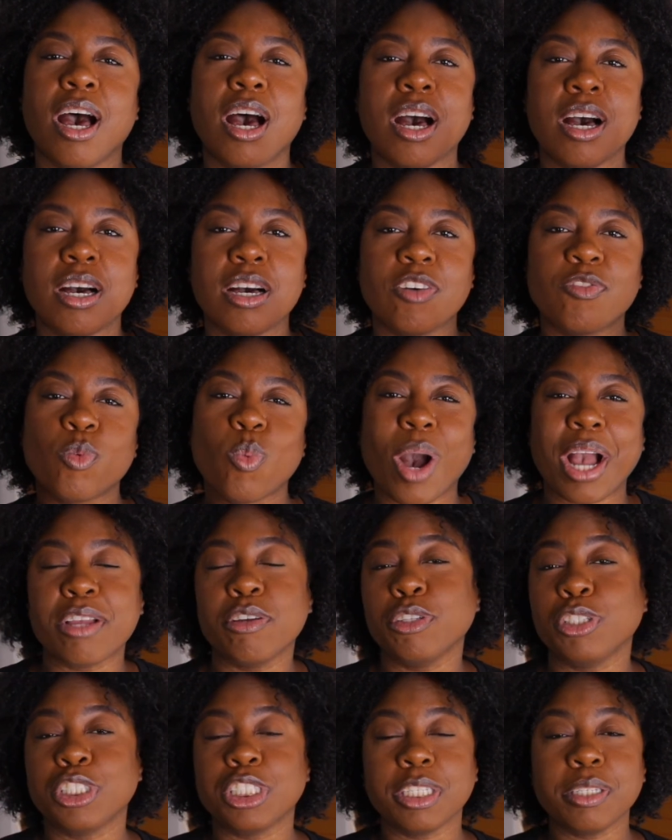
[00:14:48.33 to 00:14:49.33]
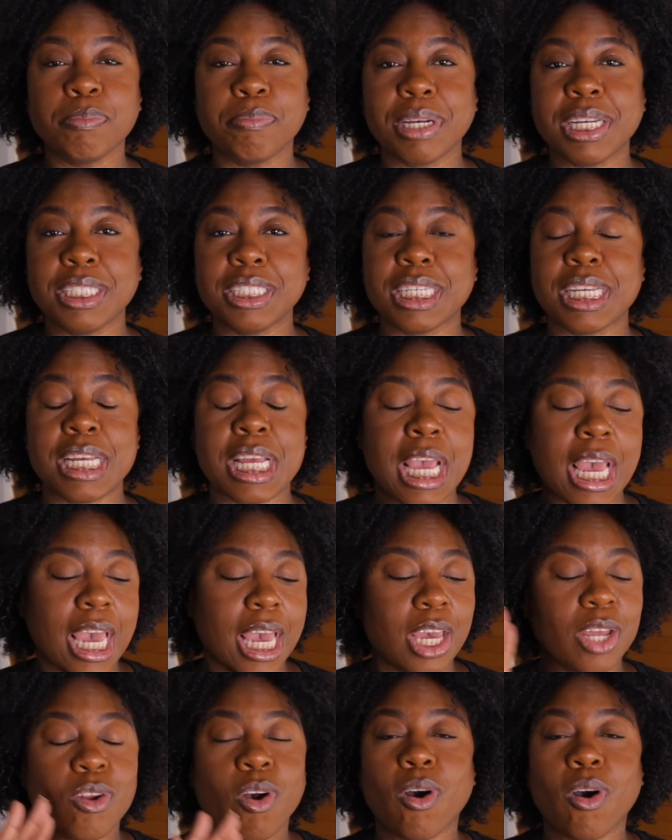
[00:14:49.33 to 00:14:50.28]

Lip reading: of why you should budget and